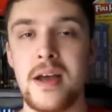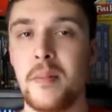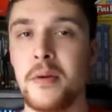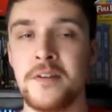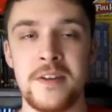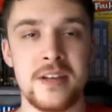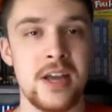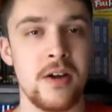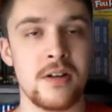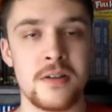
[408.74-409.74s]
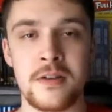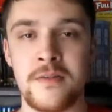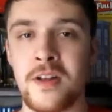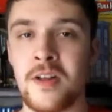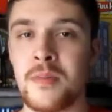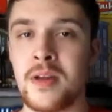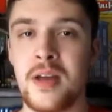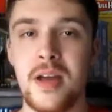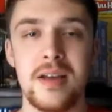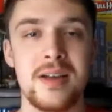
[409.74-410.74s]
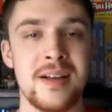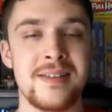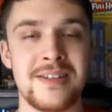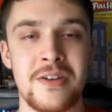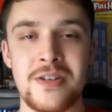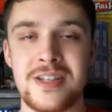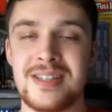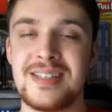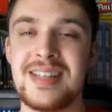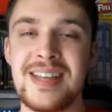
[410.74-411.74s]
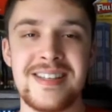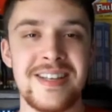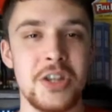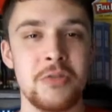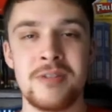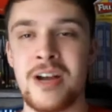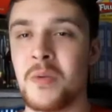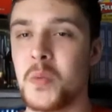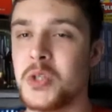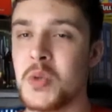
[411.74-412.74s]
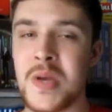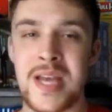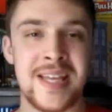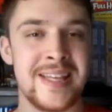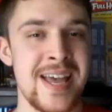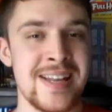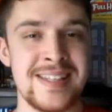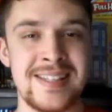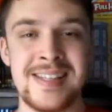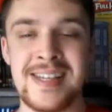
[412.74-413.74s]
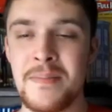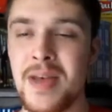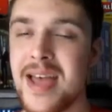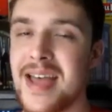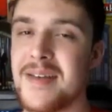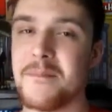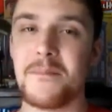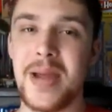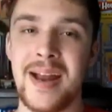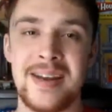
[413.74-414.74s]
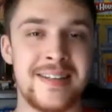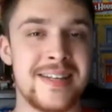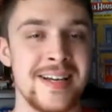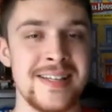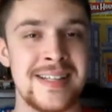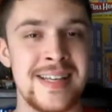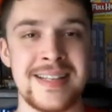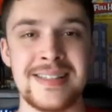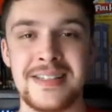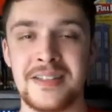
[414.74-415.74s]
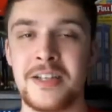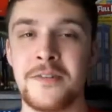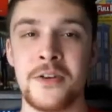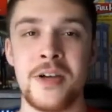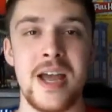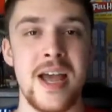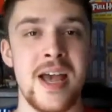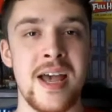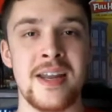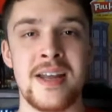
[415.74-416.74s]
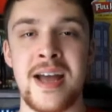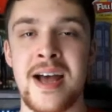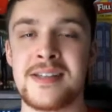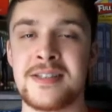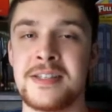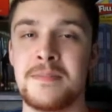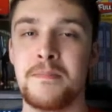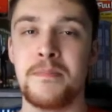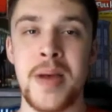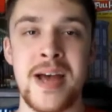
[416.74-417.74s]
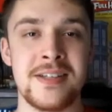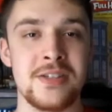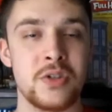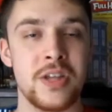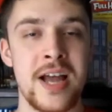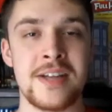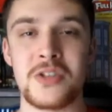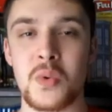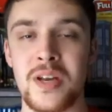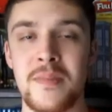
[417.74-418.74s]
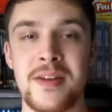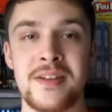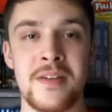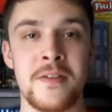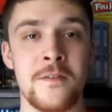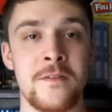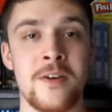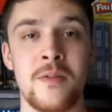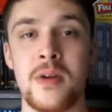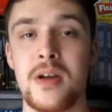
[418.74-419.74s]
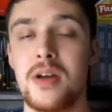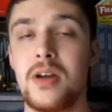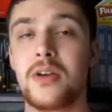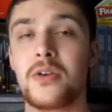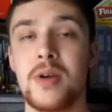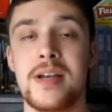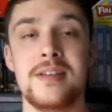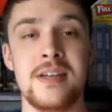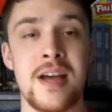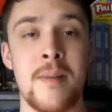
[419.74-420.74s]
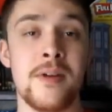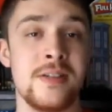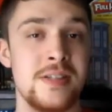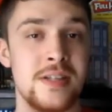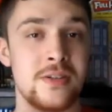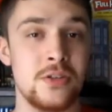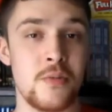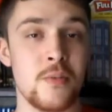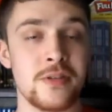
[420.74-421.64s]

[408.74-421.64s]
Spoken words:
perfect character development. Godzilla just teasing throughout. When you get to see him, man, does it deliver. And it has this best last 20 minutes of the film. Crazy. I'm going to see it 2 more